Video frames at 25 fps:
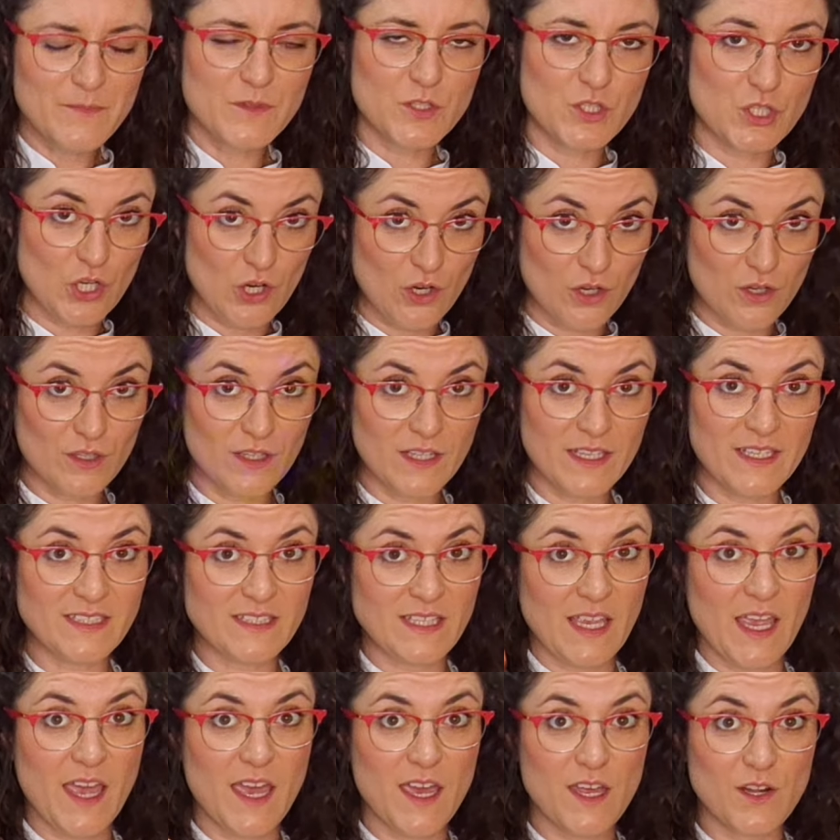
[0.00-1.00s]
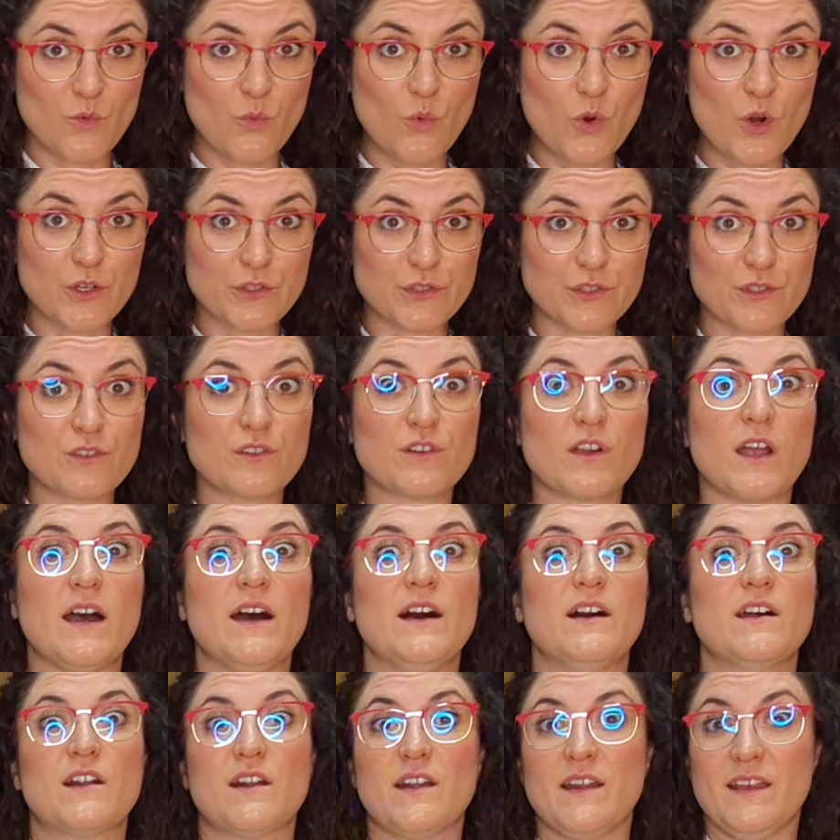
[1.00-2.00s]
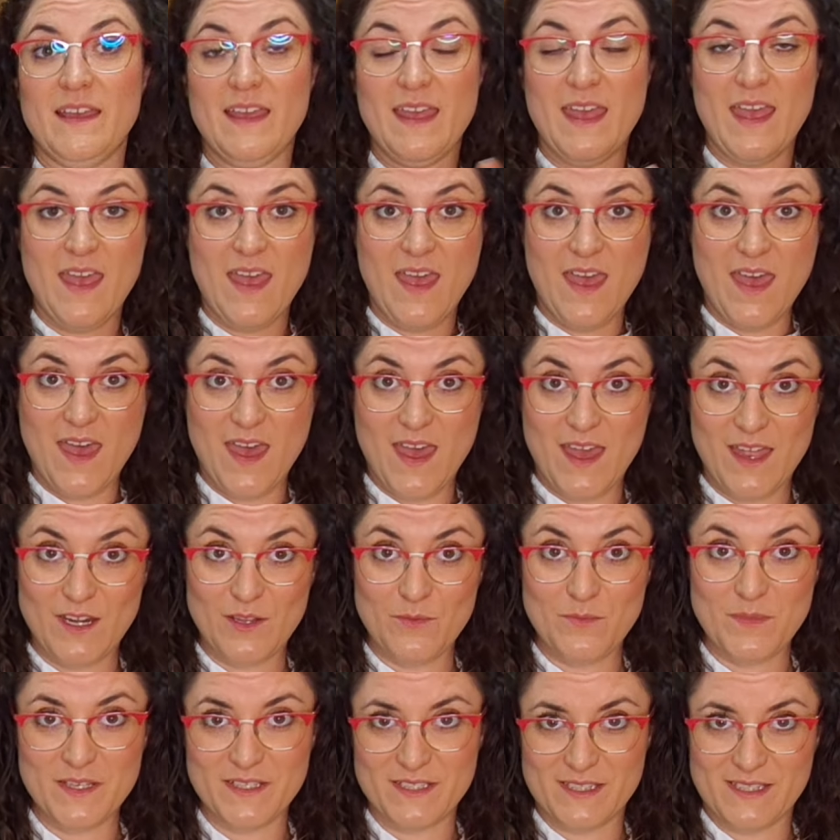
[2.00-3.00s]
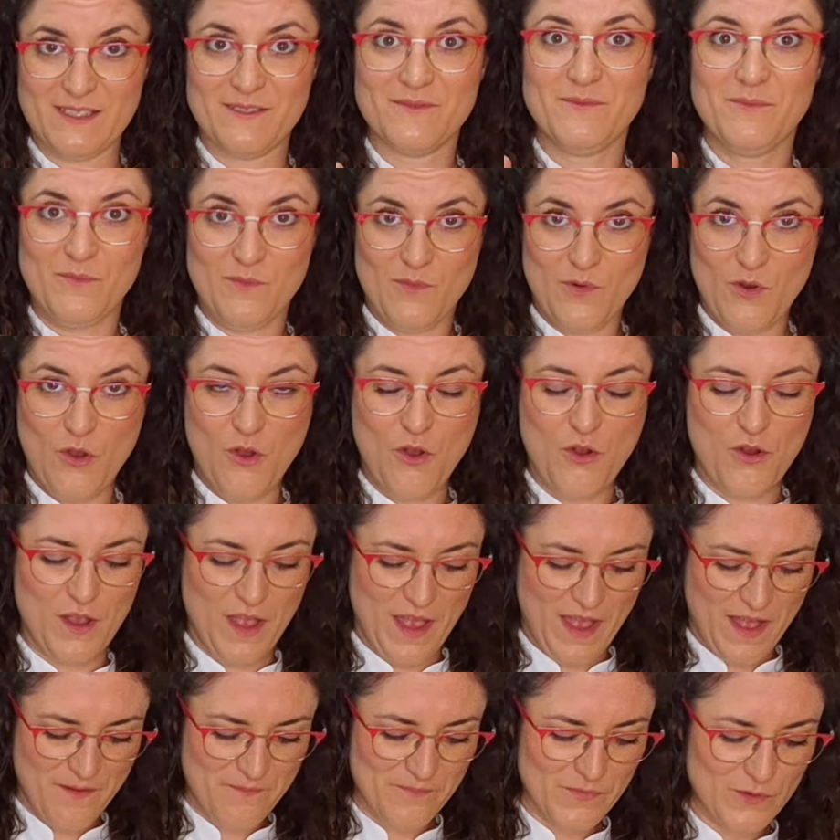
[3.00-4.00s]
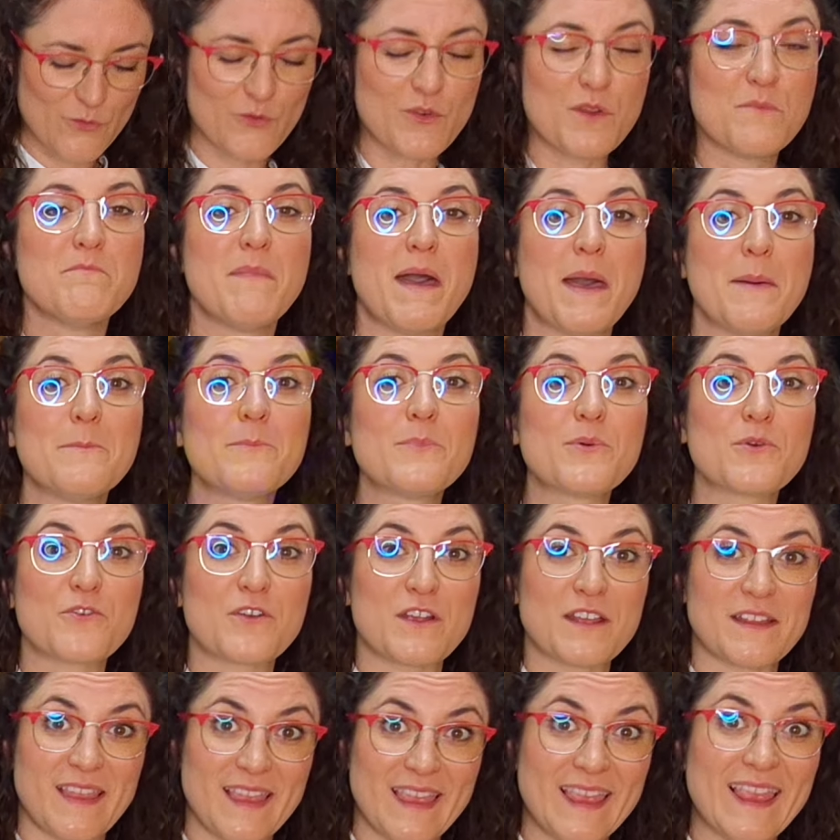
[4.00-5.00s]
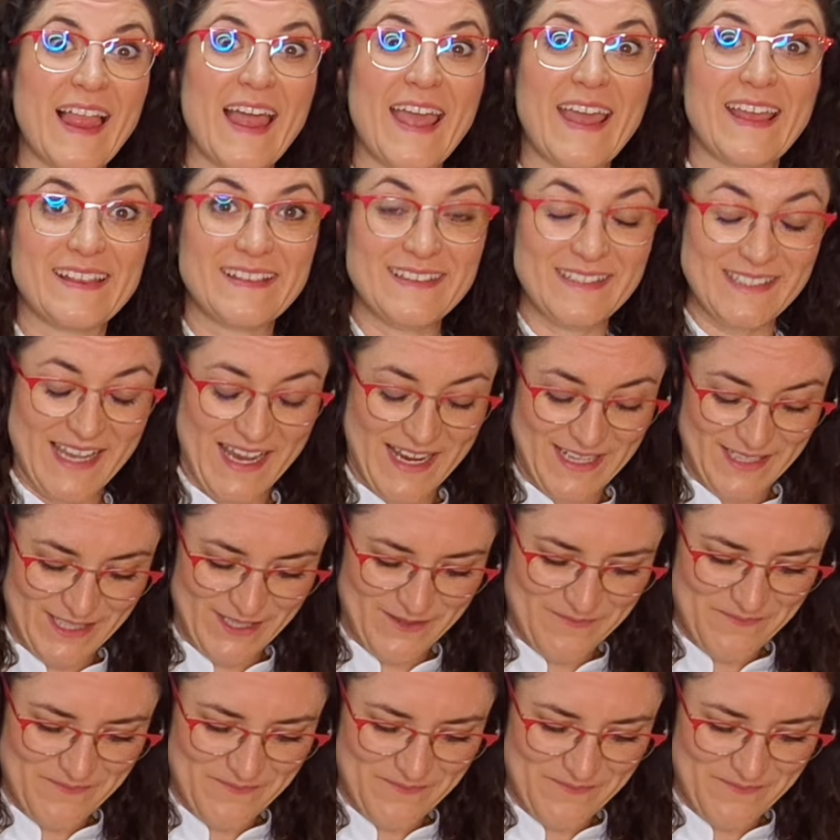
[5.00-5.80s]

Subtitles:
Chocolate and water are enemies. Okay, remember it like that.